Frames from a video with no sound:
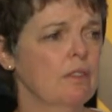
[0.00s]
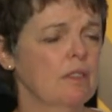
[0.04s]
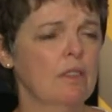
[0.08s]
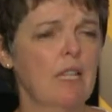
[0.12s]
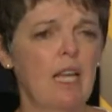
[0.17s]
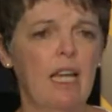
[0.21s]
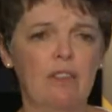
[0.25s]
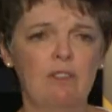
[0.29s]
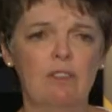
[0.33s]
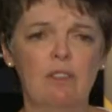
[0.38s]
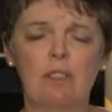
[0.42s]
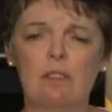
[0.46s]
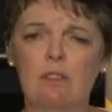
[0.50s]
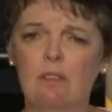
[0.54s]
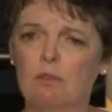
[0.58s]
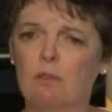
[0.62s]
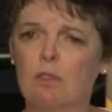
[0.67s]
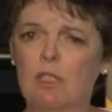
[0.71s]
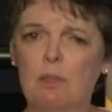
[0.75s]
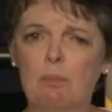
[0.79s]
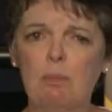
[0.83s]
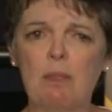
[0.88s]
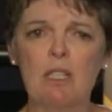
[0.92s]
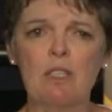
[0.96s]
haven't
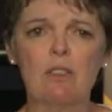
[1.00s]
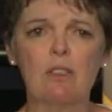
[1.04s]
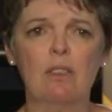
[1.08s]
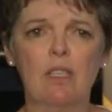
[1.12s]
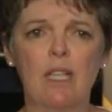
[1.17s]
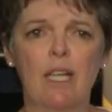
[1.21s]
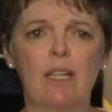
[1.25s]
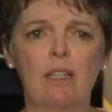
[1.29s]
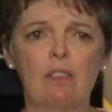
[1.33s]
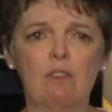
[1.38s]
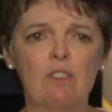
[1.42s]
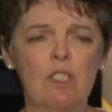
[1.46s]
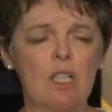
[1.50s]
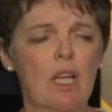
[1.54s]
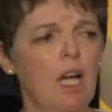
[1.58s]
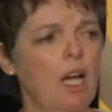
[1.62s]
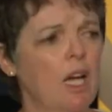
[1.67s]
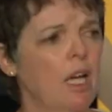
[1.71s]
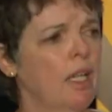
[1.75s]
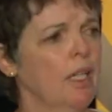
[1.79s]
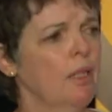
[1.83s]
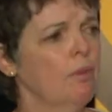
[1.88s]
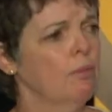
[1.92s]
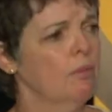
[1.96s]
spent a lot of
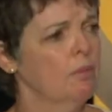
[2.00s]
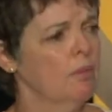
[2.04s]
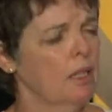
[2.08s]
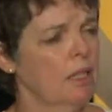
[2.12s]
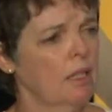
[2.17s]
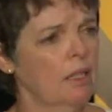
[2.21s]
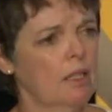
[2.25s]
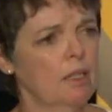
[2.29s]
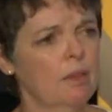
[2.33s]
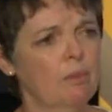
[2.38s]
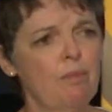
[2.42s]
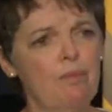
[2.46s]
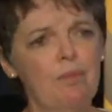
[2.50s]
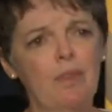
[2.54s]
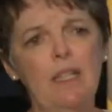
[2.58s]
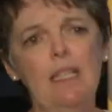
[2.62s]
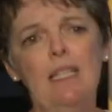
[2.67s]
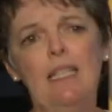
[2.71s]
time um,